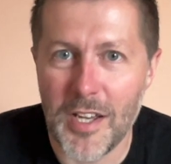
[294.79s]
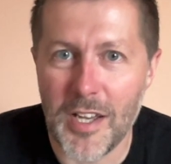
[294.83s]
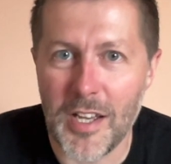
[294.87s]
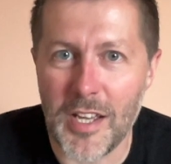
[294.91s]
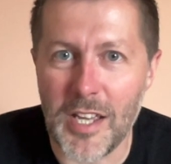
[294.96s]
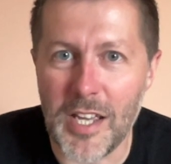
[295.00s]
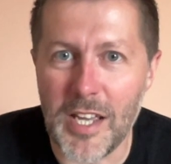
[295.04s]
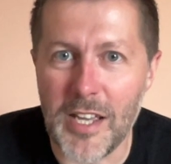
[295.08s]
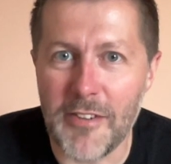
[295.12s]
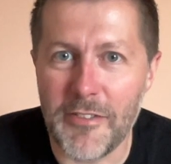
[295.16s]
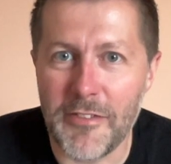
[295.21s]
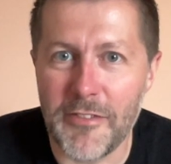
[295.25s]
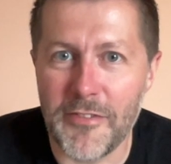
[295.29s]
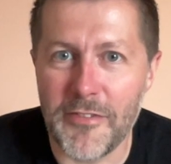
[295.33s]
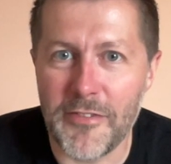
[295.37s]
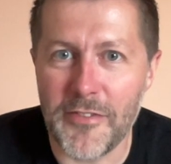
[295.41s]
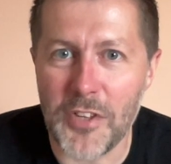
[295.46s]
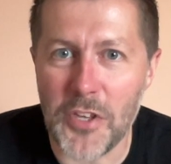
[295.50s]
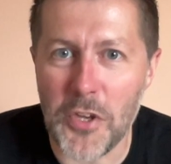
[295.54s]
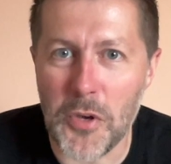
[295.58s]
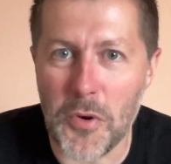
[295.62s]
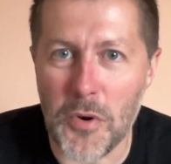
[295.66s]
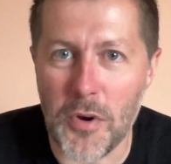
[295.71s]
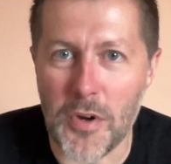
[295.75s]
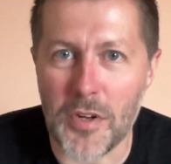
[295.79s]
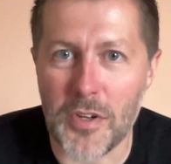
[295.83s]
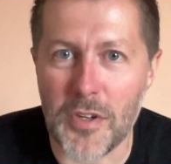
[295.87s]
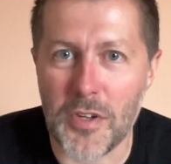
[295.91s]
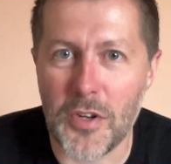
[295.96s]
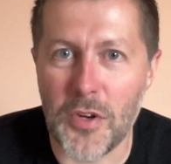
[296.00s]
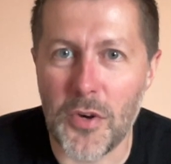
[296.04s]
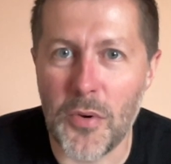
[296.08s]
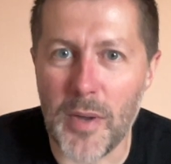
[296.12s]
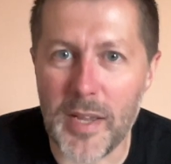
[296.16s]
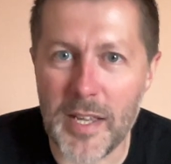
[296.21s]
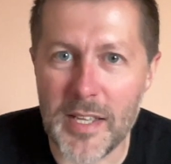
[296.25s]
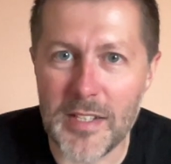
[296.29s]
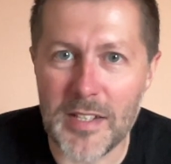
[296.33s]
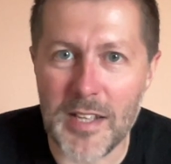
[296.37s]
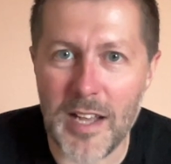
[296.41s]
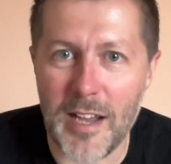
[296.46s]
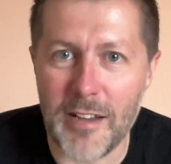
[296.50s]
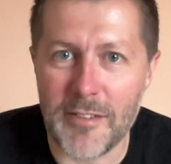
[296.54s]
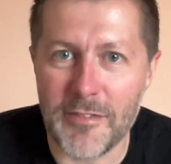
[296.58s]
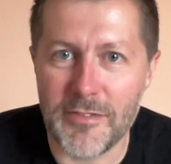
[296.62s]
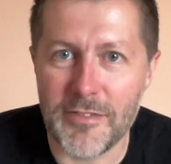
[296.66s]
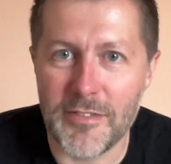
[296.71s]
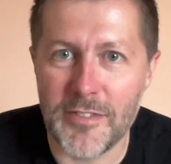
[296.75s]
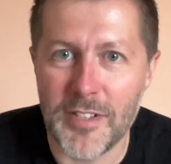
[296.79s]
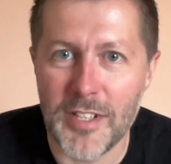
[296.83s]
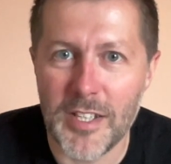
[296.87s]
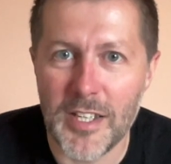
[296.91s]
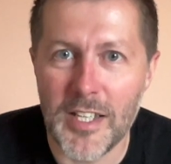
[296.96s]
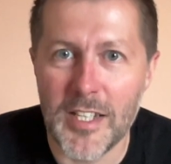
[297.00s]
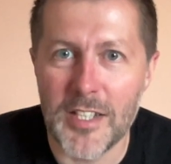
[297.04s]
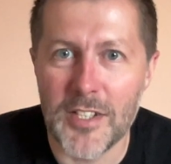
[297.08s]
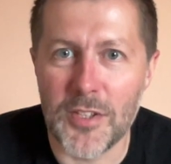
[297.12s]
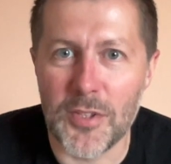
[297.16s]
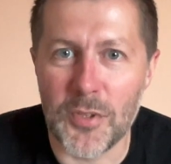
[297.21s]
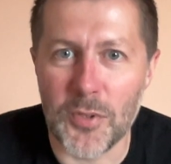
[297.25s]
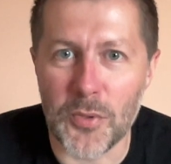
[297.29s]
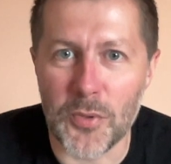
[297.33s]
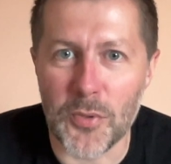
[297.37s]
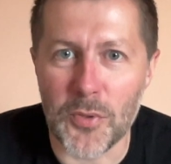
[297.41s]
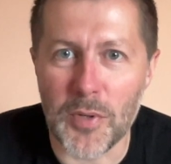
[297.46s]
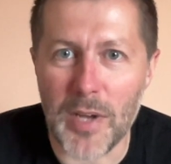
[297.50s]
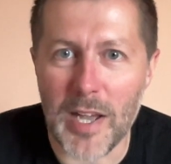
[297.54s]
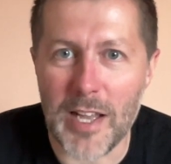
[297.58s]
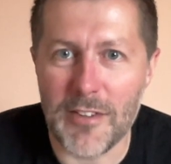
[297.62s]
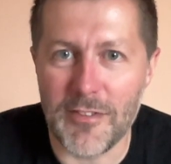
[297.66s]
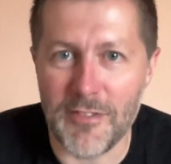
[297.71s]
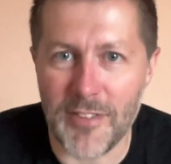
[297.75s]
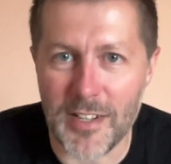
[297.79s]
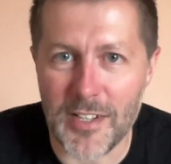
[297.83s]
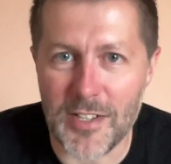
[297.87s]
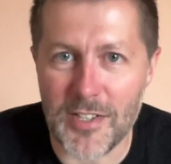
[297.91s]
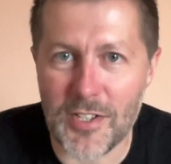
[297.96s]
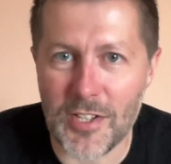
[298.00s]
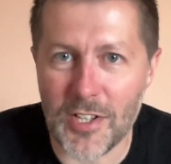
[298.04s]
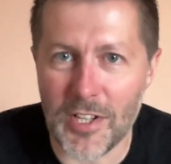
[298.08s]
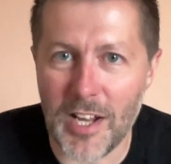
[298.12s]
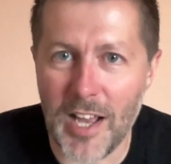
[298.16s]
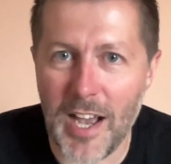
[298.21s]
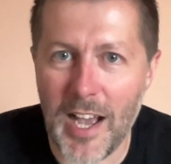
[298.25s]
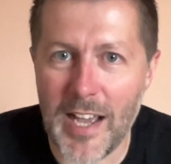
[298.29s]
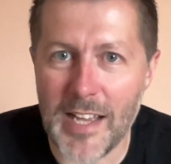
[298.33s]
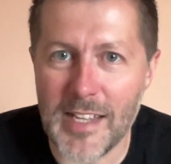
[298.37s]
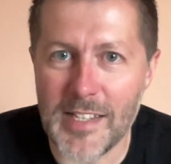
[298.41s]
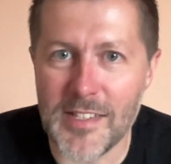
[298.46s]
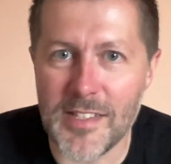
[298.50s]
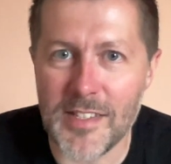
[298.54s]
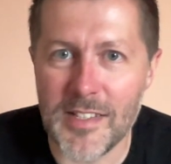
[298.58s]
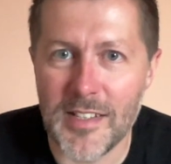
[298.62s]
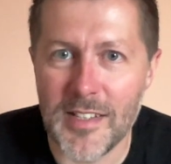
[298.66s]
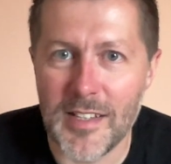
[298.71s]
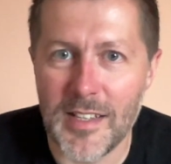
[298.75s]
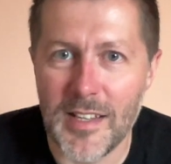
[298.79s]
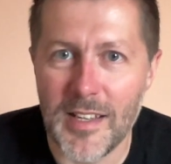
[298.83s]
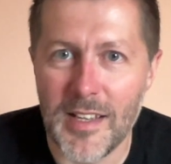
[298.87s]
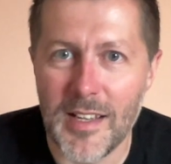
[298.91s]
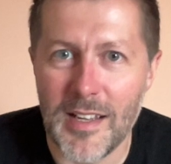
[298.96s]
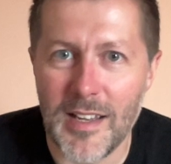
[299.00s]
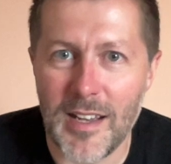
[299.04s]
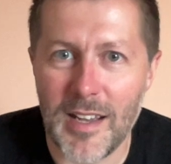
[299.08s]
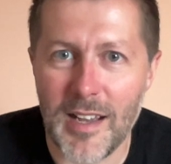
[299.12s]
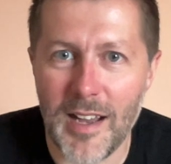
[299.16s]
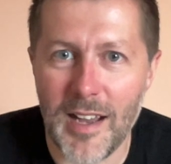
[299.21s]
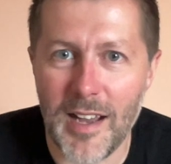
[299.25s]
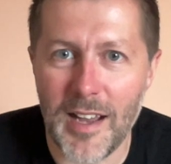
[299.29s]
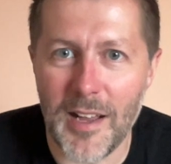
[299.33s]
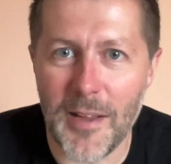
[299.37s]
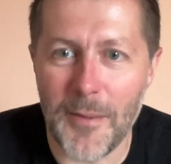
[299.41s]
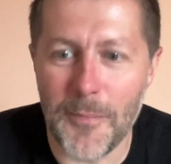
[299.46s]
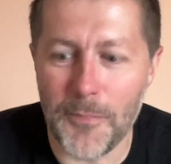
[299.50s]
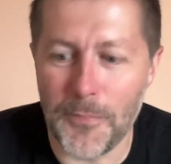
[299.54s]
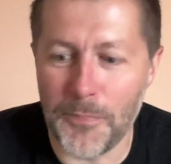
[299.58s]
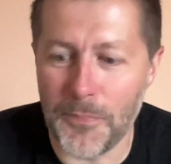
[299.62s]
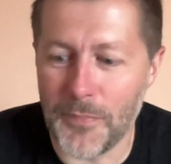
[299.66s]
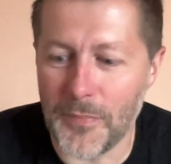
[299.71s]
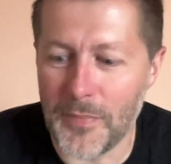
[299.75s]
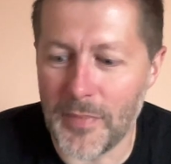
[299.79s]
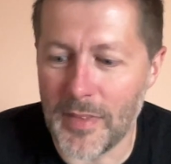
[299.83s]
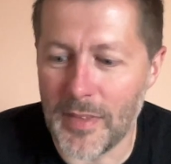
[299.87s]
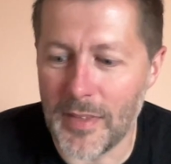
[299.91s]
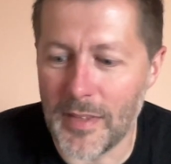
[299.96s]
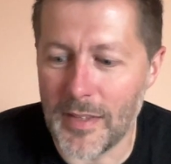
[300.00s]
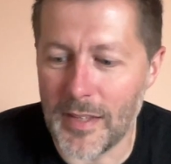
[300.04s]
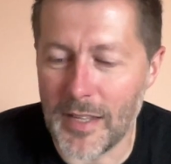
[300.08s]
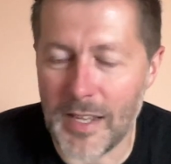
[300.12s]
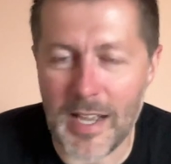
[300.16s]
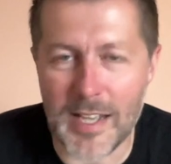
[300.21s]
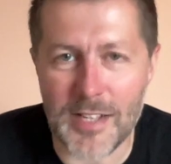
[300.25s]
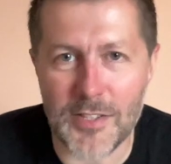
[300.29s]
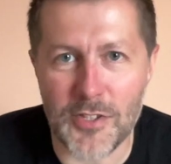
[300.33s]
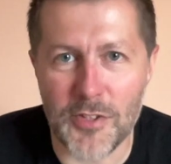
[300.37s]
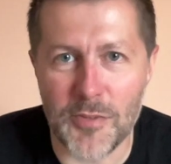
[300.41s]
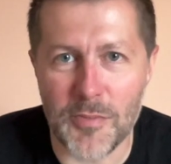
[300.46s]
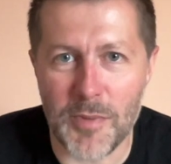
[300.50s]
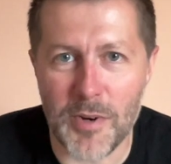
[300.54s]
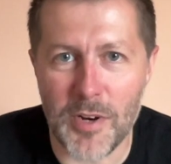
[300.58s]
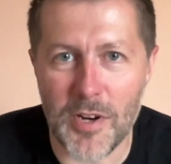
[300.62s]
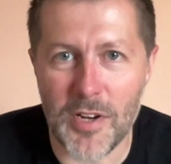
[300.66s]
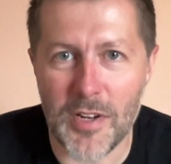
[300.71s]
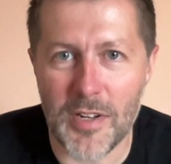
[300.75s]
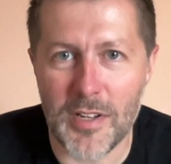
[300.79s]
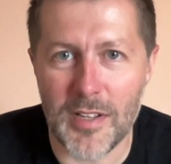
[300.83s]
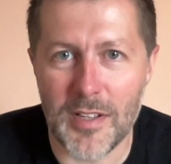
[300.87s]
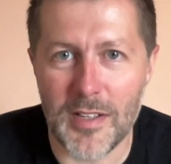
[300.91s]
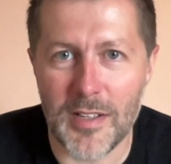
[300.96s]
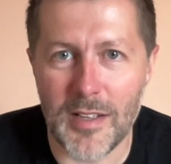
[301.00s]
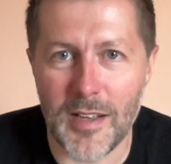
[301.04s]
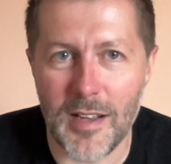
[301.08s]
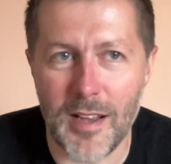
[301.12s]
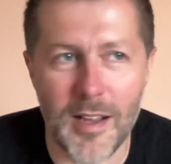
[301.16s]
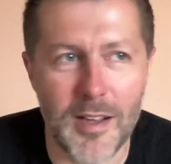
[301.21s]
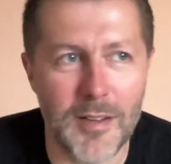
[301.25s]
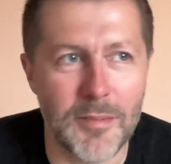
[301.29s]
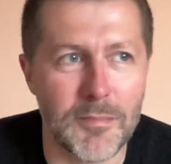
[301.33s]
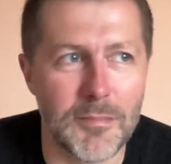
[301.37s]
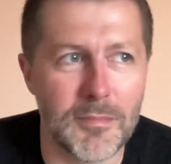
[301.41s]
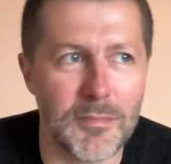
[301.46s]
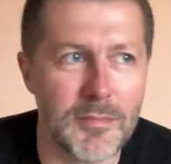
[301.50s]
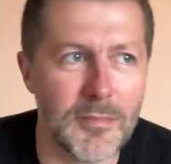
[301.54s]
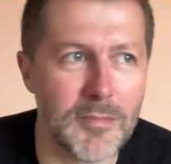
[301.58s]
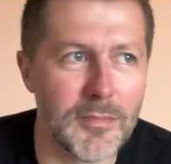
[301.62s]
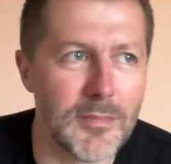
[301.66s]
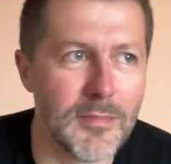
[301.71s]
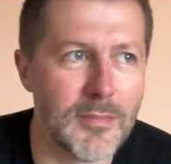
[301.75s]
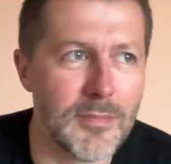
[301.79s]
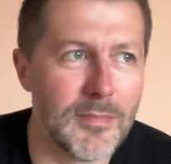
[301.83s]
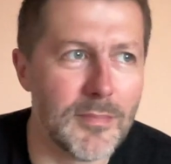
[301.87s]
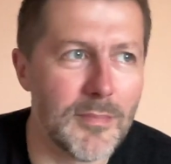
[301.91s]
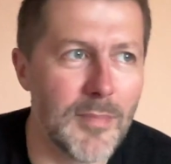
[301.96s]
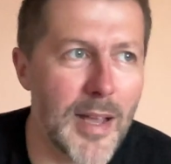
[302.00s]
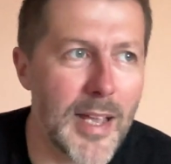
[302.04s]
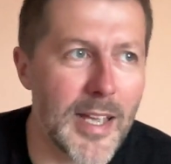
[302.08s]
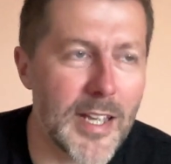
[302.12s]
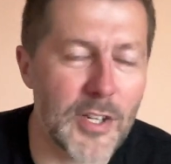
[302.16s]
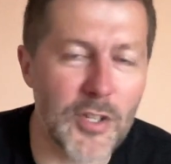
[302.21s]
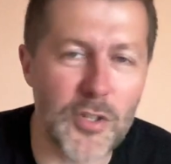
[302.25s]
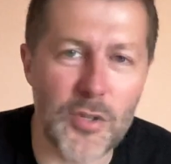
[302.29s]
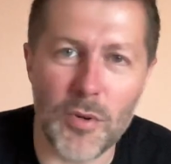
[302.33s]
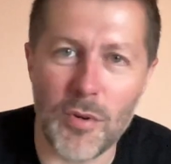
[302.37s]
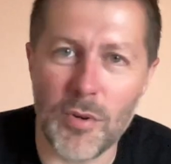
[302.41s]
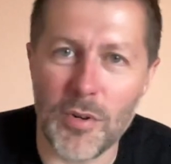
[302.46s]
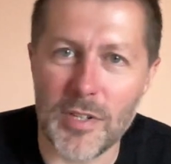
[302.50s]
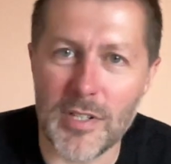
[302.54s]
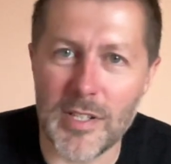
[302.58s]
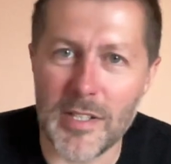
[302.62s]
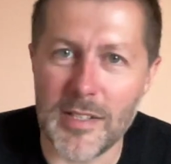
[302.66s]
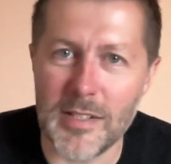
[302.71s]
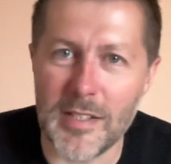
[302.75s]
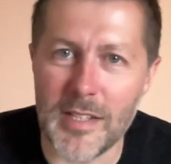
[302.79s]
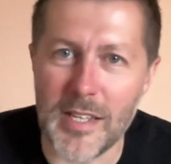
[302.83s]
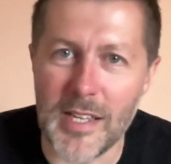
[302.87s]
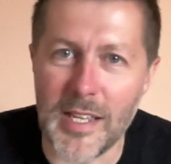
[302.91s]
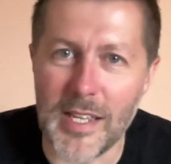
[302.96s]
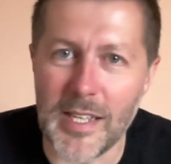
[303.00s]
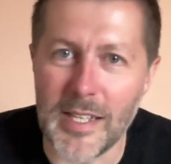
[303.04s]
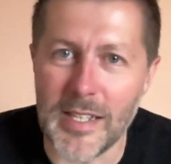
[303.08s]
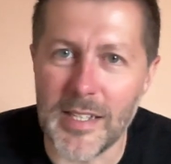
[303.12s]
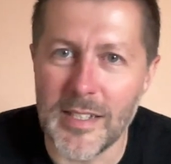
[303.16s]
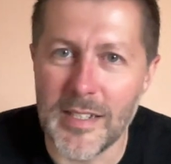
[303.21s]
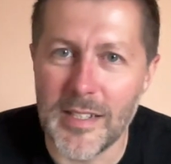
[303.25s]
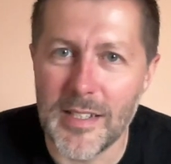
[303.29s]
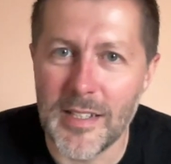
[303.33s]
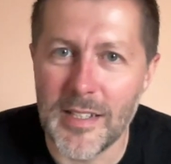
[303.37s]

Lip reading: If you're quick enough to evangelize the customer, make sure that they